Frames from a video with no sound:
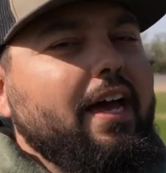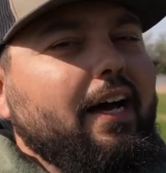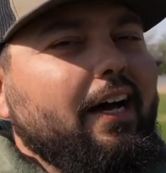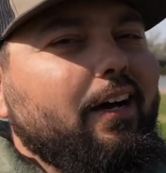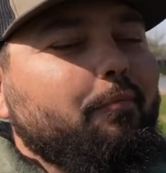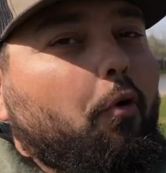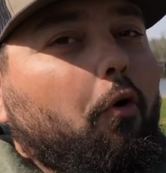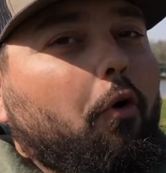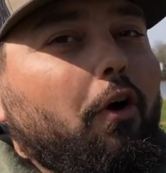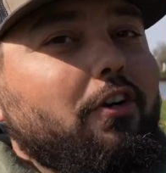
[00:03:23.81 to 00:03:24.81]
um,
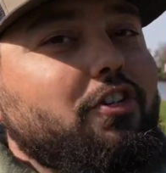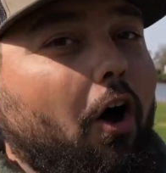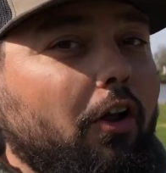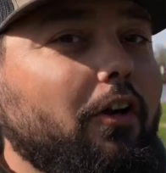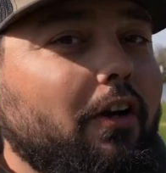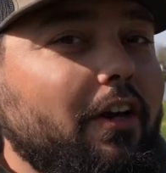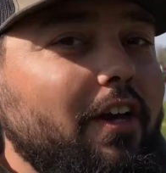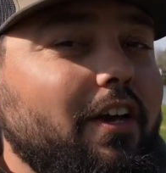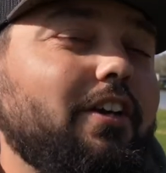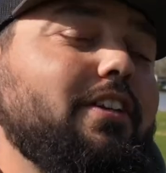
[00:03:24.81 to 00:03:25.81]
or taller,
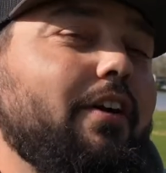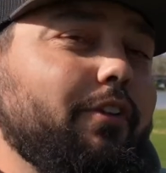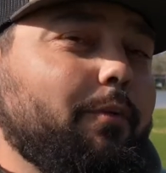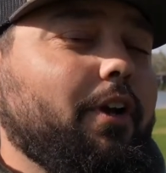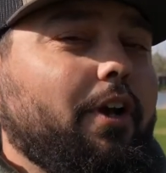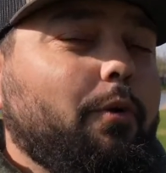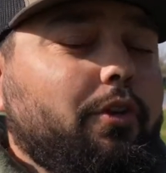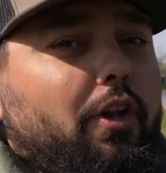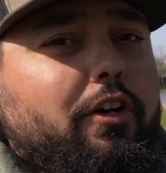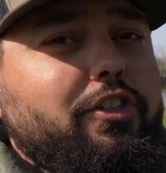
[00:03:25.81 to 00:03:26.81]
you definitely want to go with the
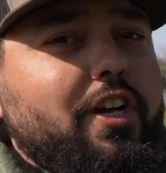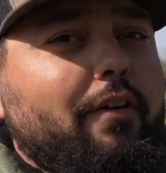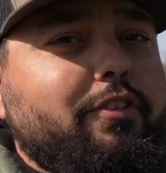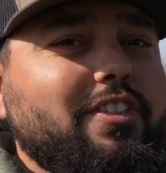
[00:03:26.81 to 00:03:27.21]
long shaft.